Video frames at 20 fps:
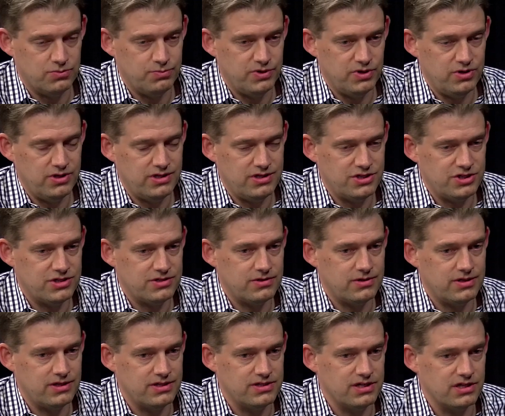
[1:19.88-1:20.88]
Beautylish
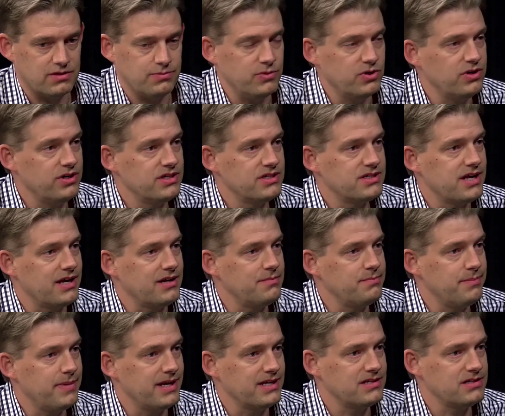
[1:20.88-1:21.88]
is a community
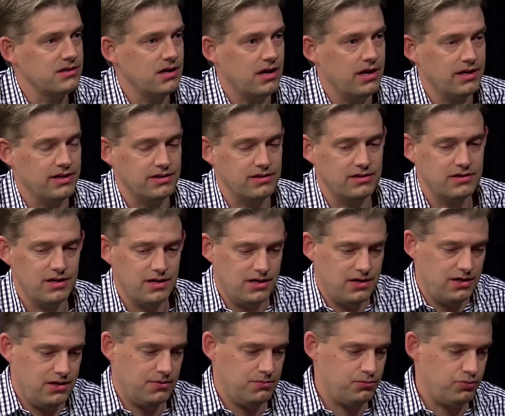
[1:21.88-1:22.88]
site based on
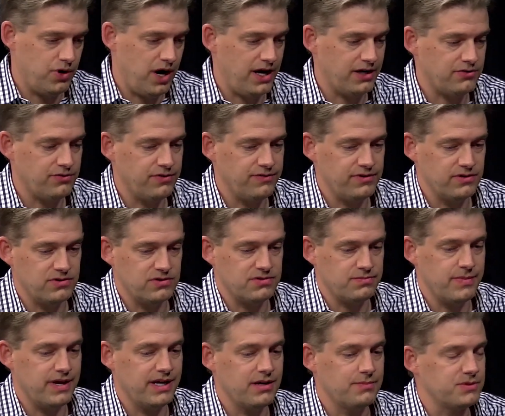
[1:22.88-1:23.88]
product reviews,
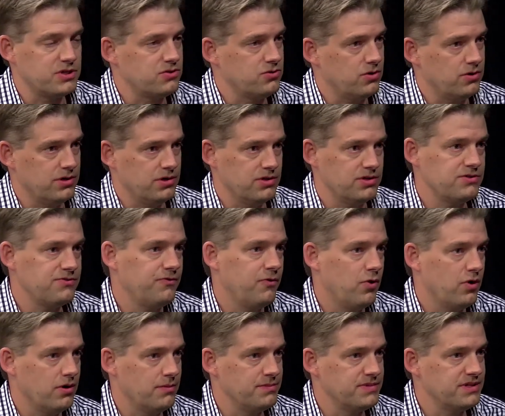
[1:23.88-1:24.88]
makeup tutorials,
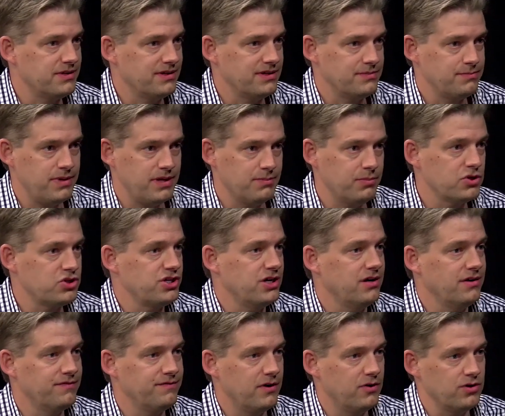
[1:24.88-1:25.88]
forums, and people
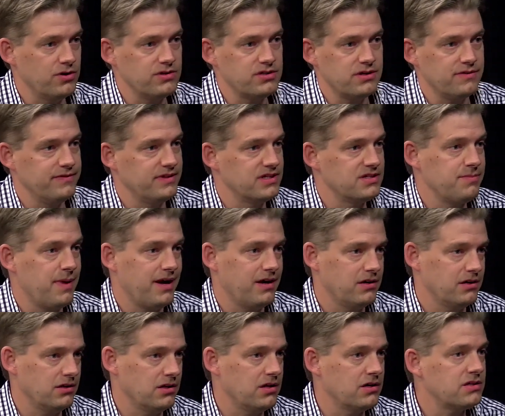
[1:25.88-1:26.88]
sharing photos of
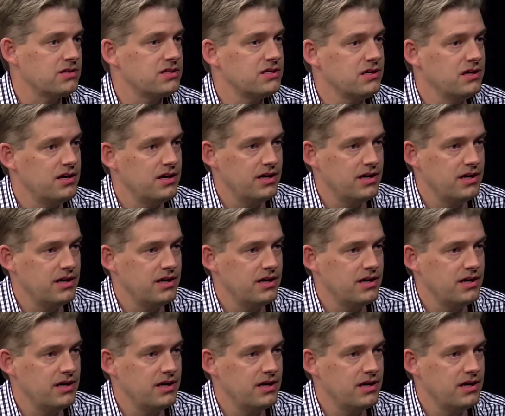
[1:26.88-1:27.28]
inspiring looks.